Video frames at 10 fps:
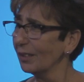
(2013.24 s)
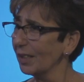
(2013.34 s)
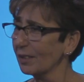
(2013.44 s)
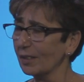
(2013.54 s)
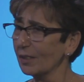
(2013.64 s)

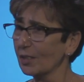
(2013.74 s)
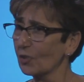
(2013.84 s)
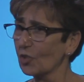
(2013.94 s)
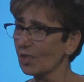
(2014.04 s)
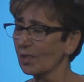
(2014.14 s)
It's
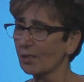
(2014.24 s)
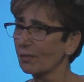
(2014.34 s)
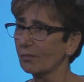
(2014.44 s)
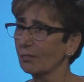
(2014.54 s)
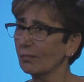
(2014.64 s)
just,
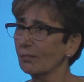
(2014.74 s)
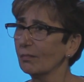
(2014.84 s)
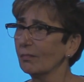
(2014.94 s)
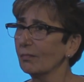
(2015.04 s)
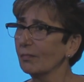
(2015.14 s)

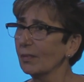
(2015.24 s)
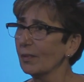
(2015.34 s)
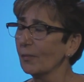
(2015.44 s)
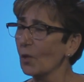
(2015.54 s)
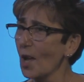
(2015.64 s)

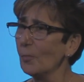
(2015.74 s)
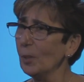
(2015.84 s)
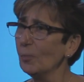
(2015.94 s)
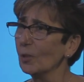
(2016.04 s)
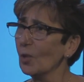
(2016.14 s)
a lot of
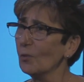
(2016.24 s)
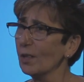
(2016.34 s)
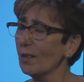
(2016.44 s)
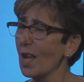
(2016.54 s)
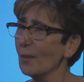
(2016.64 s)
people are going to
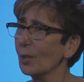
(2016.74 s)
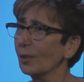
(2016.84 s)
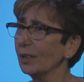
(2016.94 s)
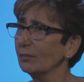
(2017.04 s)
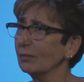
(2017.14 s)
the library.